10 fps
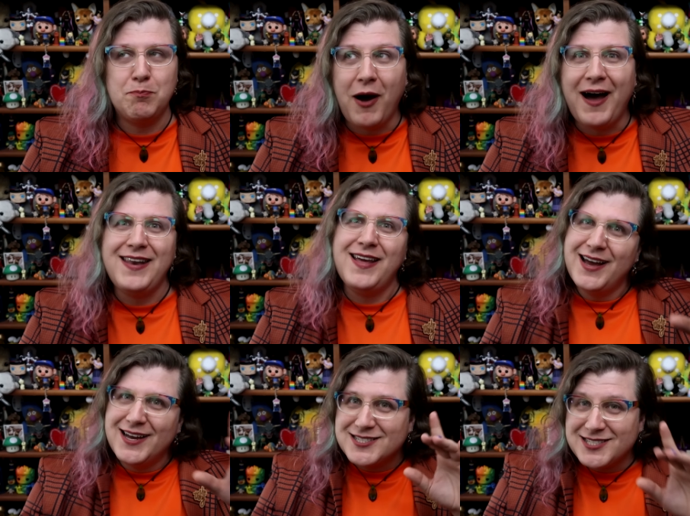But
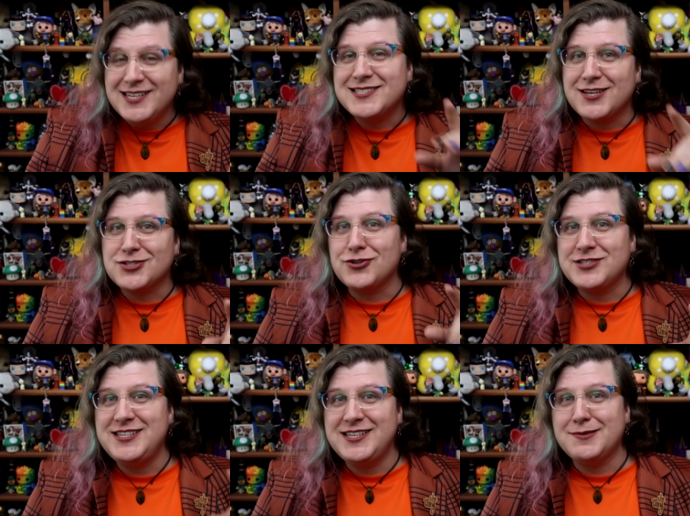seeing as R
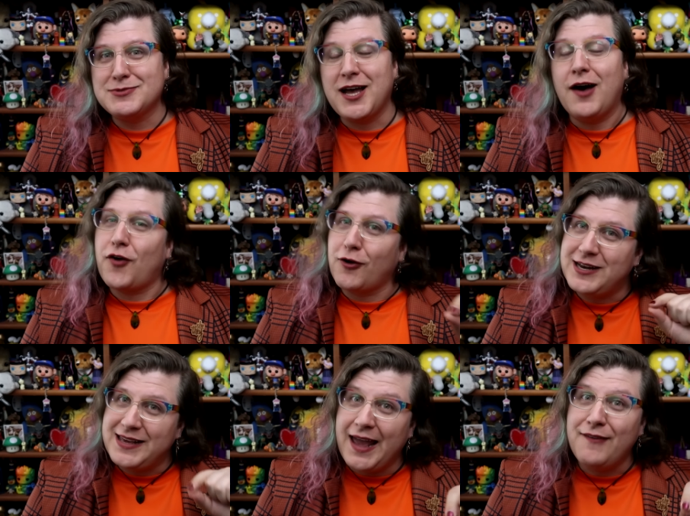T D himself
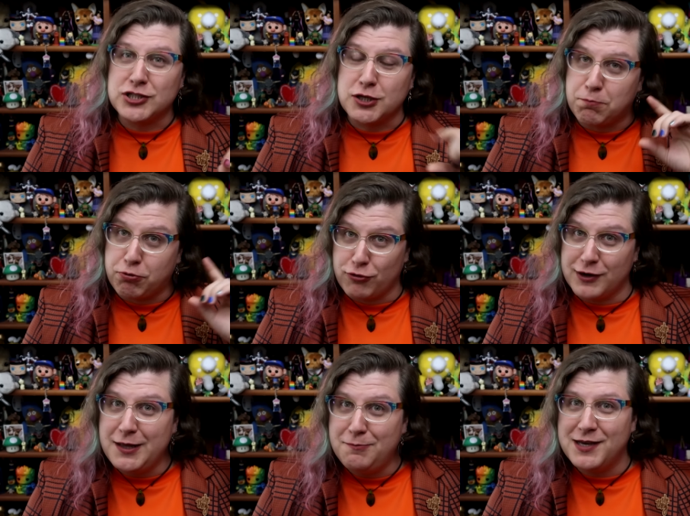already gave us a
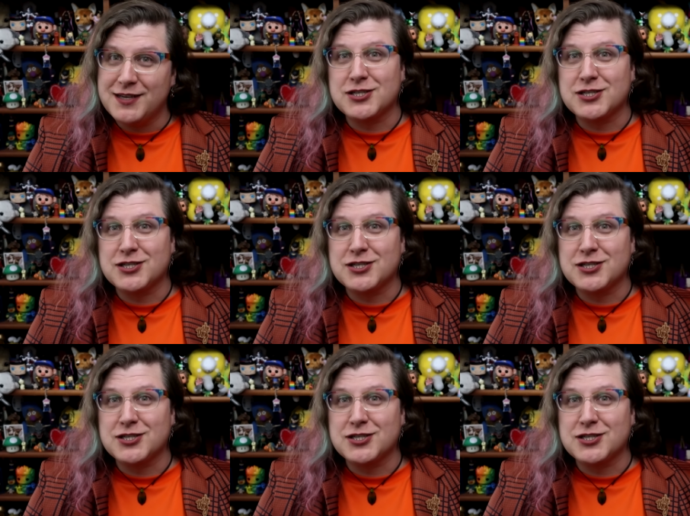pretty big